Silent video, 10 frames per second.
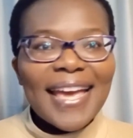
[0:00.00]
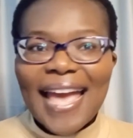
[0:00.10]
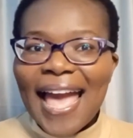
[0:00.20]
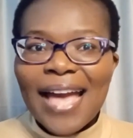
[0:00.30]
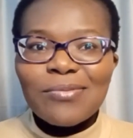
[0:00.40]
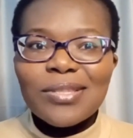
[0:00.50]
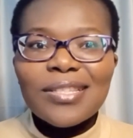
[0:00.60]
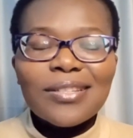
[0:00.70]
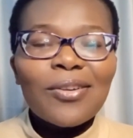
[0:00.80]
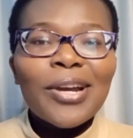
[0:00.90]

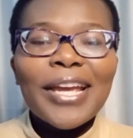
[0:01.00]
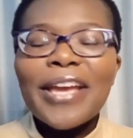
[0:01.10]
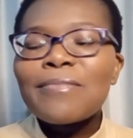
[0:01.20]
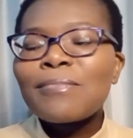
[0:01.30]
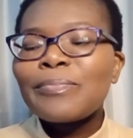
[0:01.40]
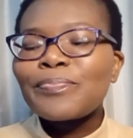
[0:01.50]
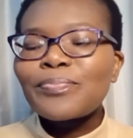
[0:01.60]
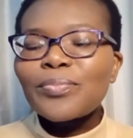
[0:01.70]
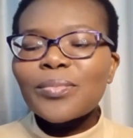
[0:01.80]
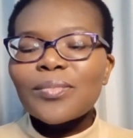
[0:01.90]
out. Okay,
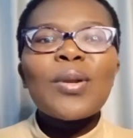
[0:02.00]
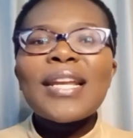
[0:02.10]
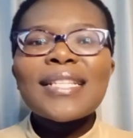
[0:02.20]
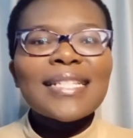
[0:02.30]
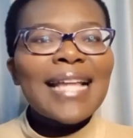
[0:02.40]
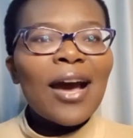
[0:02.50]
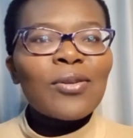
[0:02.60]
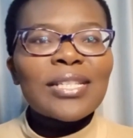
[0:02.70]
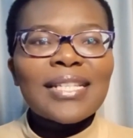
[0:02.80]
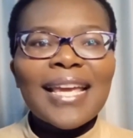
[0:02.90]
let's now
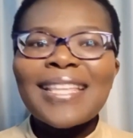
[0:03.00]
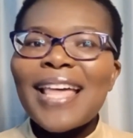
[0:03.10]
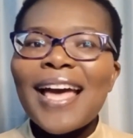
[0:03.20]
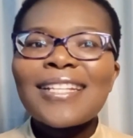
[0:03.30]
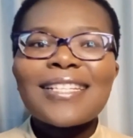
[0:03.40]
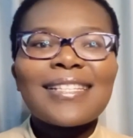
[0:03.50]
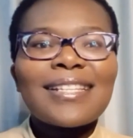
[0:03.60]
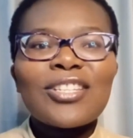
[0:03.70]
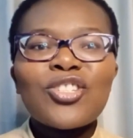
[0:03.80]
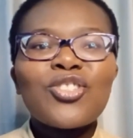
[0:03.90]
say that
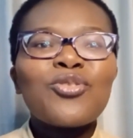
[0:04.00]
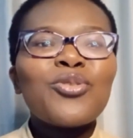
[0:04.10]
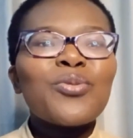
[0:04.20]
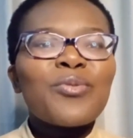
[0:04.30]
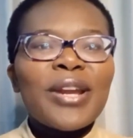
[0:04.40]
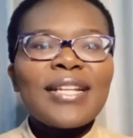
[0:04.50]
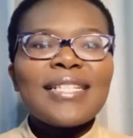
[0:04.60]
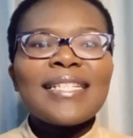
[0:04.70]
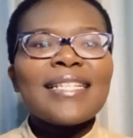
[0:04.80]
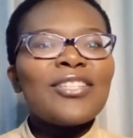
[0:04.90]
this is you're
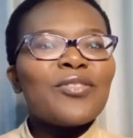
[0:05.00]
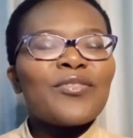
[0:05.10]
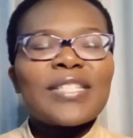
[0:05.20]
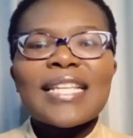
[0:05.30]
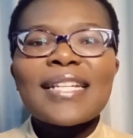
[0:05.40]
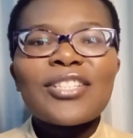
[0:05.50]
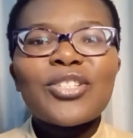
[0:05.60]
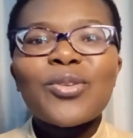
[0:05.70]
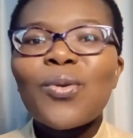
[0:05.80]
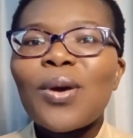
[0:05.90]
ready, you've studied
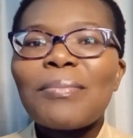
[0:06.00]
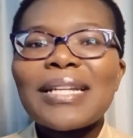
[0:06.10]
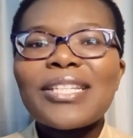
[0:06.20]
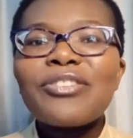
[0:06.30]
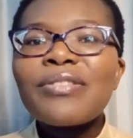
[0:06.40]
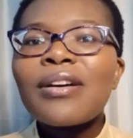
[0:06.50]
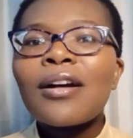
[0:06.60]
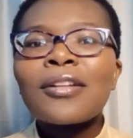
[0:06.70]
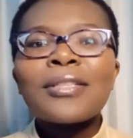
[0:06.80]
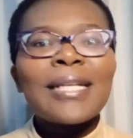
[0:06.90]
your
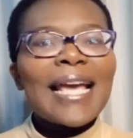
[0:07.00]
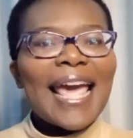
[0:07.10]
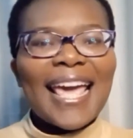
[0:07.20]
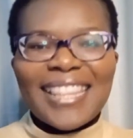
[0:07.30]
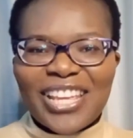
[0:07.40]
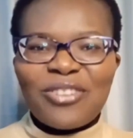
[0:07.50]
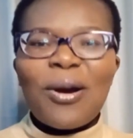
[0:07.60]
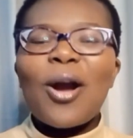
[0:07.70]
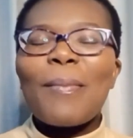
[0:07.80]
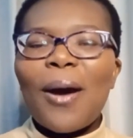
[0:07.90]
material, and then you
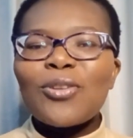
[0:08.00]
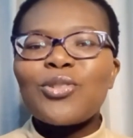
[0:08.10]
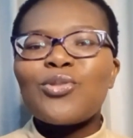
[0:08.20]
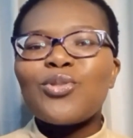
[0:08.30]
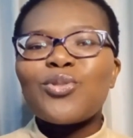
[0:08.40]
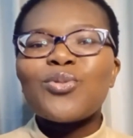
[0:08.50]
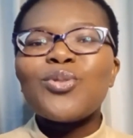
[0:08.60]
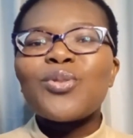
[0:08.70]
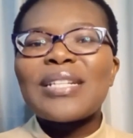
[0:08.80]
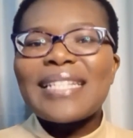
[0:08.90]
are about to do
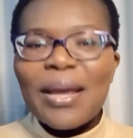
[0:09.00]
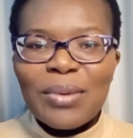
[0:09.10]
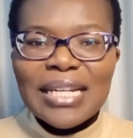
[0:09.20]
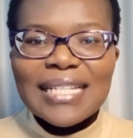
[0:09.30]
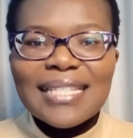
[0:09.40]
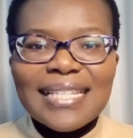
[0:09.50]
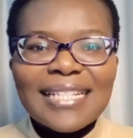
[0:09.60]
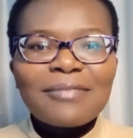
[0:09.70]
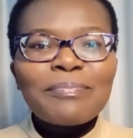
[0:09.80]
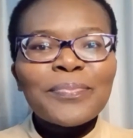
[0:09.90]
your demo
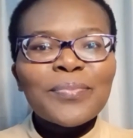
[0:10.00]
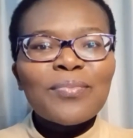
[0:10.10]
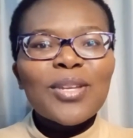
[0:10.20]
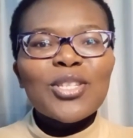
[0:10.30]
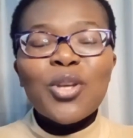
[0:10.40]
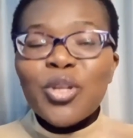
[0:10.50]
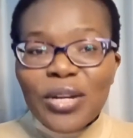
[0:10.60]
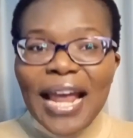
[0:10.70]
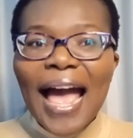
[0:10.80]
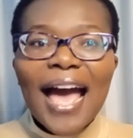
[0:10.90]
lesson. So you're
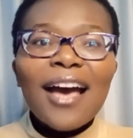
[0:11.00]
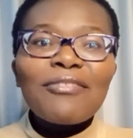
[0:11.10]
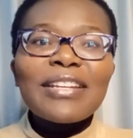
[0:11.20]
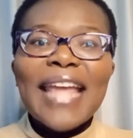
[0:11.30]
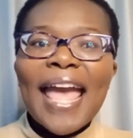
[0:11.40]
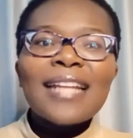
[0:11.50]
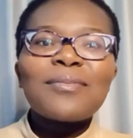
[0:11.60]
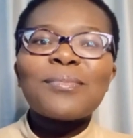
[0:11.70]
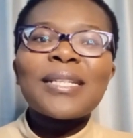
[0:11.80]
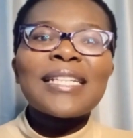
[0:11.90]
going to have an
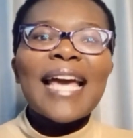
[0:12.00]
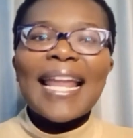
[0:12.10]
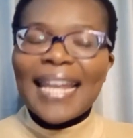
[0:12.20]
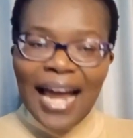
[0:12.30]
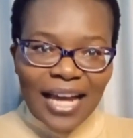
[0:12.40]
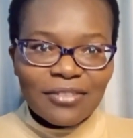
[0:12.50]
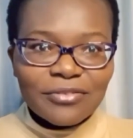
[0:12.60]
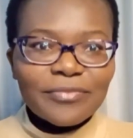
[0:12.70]
admin alive